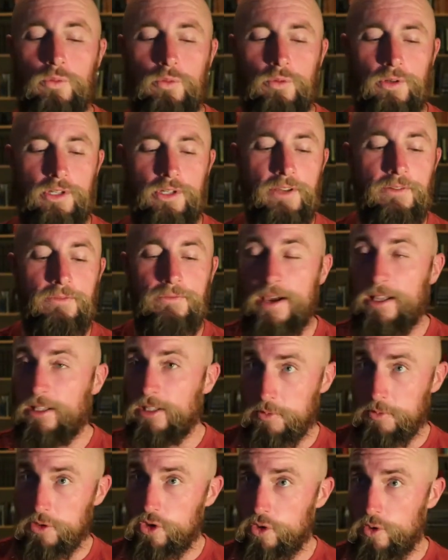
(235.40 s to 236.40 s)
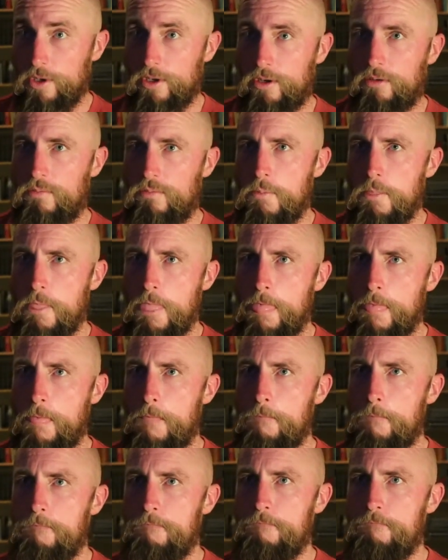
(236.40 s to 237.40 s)
develop soil.
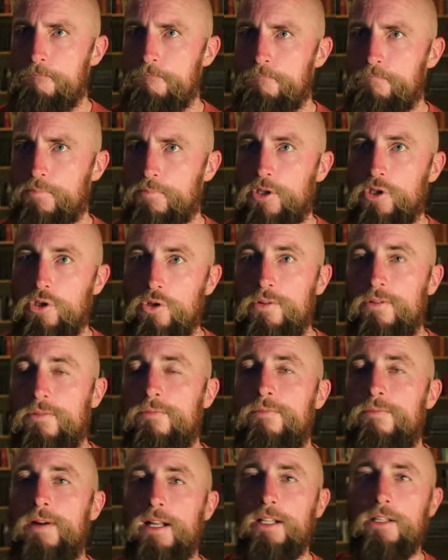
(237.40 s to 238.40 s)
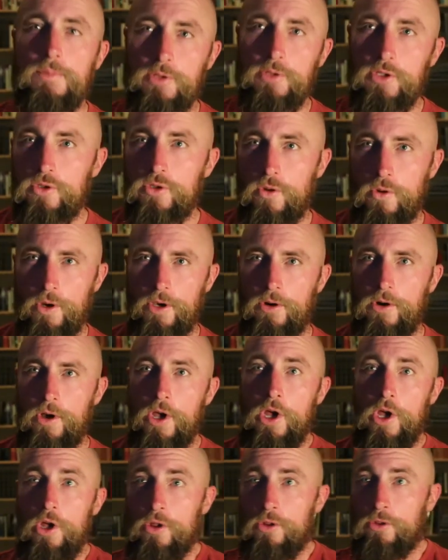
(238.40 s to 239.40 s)
Now, you develop soil
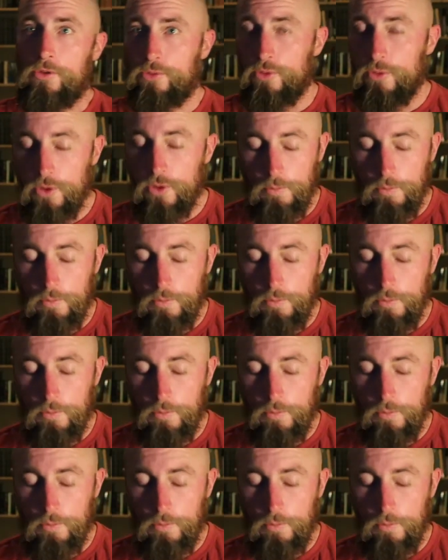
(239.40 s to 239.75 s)
through